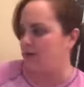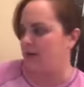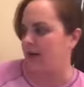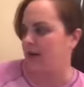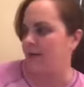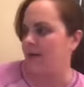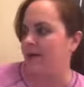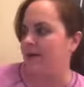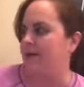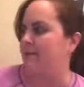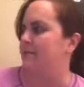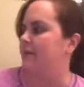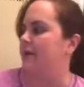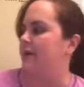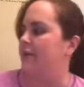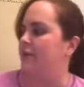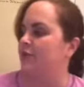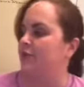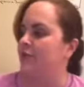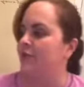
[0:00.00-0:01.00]
to talk about some
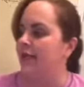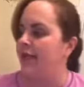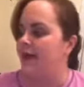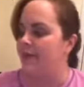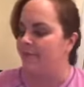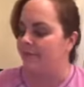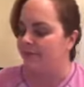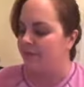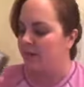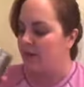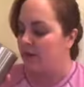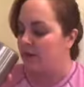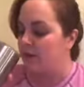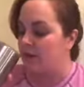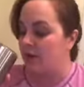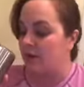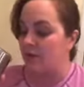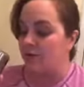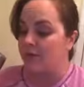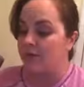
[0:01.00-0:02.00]
things for that.
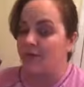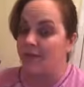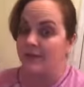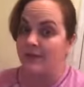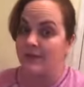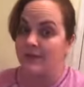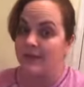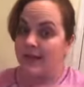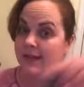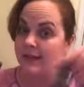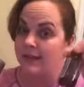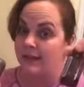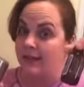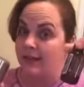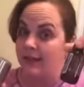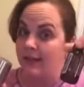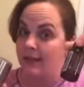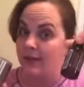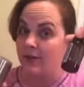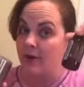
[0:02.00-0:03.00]
So, Slim and Sassy
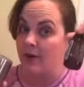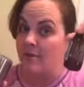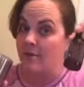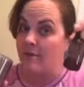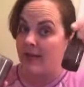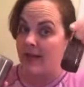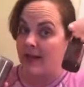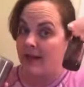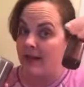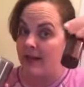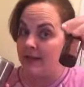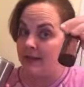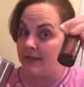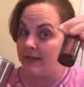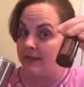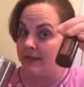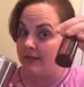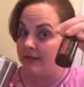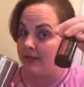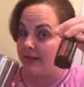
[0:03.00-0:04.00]
is our main
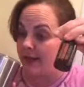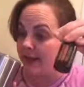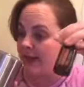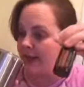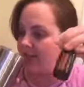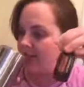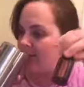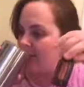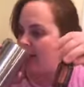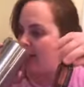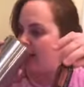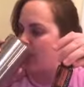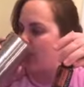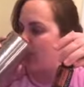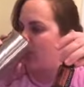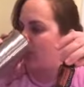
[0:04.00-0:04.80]
thing for that.